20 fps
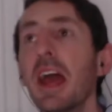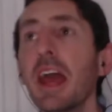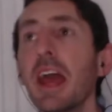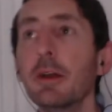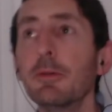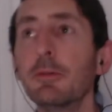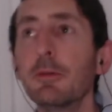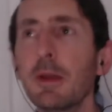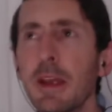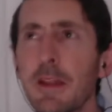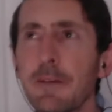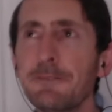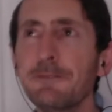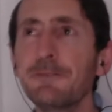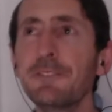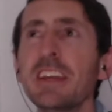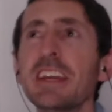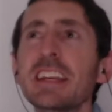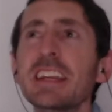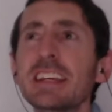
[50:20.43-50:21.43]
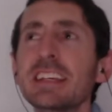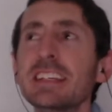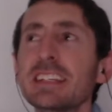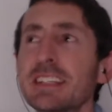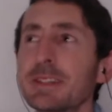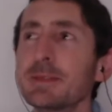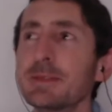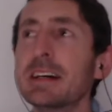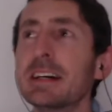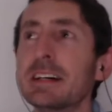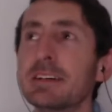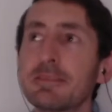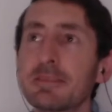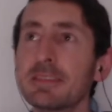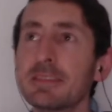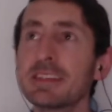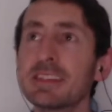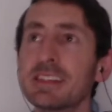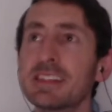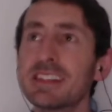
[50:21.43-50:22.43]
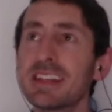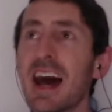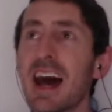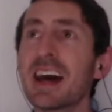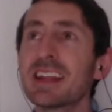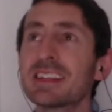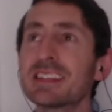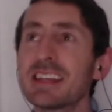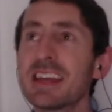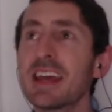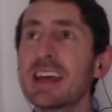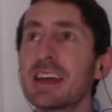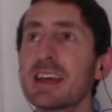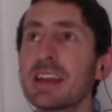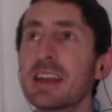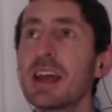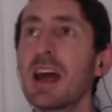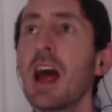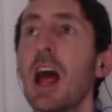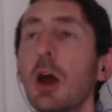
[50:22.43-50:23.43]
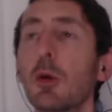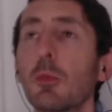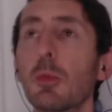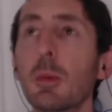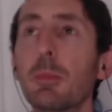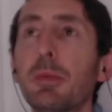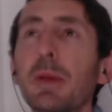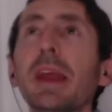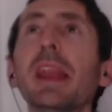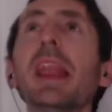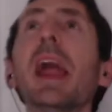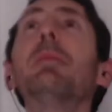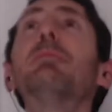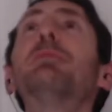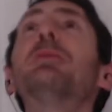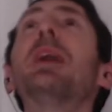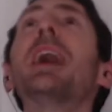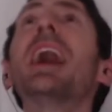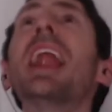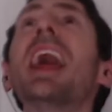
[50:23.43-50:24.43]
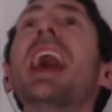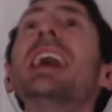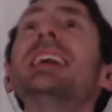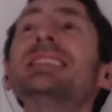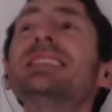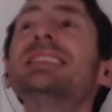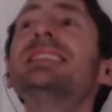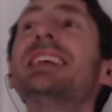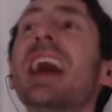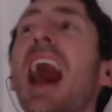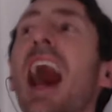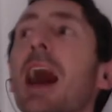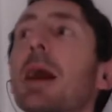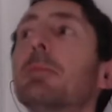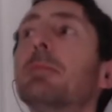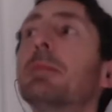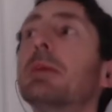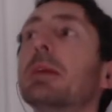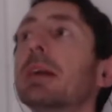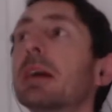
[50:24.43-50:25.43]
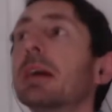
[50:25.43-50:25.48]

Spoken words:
If we'd have finished what we started, we'd be the British IBM.